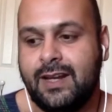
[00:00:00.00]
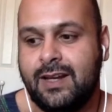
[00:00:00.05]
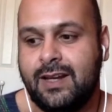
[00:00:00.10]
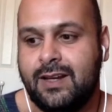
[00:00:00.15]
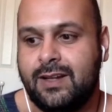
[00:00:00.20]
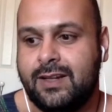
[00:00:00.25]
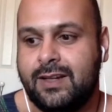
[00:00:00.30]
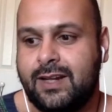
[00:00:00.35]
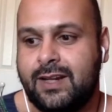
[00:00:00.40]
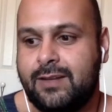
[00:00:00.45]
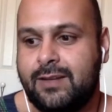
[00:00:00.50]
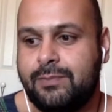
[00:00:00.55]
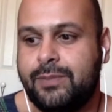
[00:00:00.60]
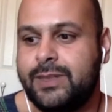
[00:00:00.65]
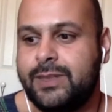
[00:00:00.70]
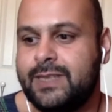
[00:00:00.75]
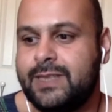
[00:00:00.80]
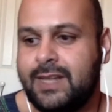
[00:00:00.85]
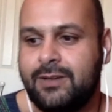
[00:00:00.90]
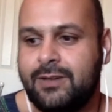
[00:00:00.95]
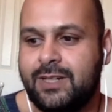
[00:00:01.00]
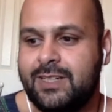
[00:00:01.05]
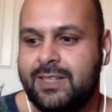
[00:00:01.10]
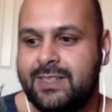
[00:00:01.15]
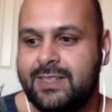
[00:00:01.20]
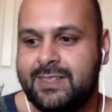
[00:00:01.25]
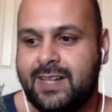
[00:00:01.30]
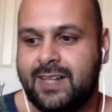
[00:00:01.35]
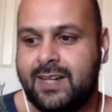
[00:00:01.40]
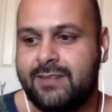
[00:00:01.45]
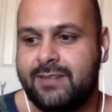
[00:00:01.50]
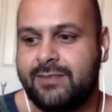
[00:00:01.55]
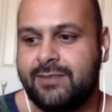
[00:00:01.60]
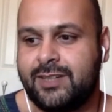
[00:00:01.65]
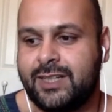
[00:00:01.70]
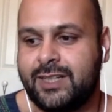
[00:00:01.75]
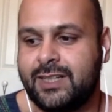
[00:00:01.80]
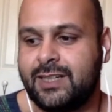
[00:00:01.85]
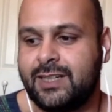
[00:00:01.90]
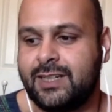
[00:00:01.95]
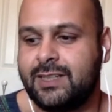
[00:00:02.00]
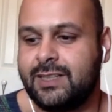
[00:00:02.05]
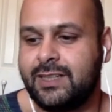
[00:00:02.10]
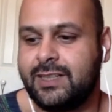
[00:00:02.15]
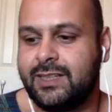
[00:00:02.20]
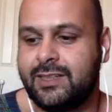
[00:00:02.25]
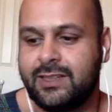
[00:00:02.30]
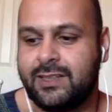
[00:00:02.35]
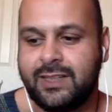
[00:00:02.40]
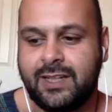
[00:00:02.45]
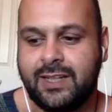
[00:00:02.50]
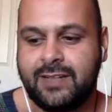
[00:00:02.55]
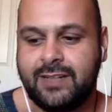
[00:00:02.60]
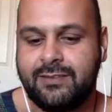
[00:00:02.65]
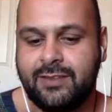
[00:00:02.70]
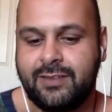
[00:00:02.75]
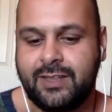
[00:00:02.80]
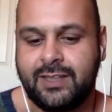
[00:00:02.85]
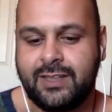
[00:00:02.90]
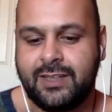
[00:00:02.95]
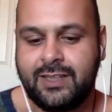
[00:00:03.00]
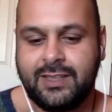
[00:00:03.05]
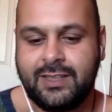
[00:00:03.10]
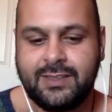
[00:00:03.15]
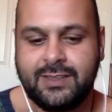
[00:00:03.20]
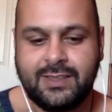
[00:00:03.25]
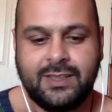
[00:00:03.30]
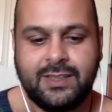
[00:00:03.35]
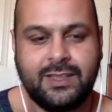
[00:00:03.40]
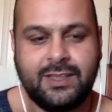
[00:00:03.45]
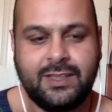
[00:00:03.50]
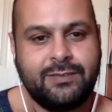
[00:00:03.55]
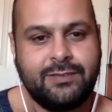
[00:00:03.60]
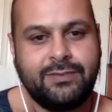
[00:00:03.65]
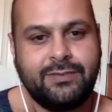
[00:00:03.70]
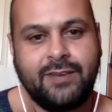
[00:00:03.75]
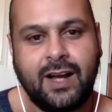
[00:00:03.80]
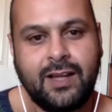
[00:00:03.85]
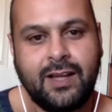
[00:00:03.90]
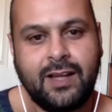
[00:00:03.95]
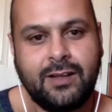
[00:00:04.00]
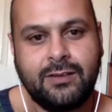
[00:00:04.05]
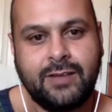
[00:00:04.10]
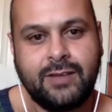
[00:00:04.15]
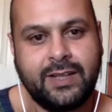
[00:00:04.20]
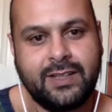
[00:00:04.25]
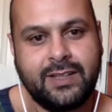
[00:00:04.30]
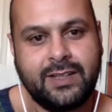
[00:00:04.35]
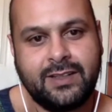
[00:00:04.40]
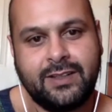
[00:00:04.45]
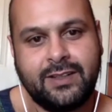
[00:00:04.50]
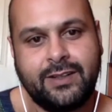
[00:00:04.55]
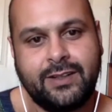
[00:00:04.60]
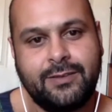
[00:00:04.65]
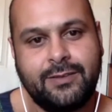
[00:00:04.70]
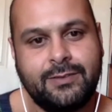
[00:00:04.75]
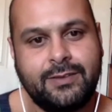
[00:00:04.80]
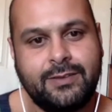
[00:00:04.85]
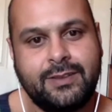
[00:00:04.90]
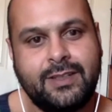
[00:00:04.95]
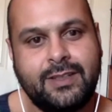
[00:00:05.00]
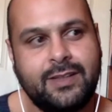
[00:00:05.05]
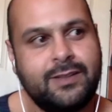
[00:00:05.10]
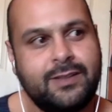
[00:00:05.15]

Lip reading: kind of puts out a design very clearly and very easily to follow. Like it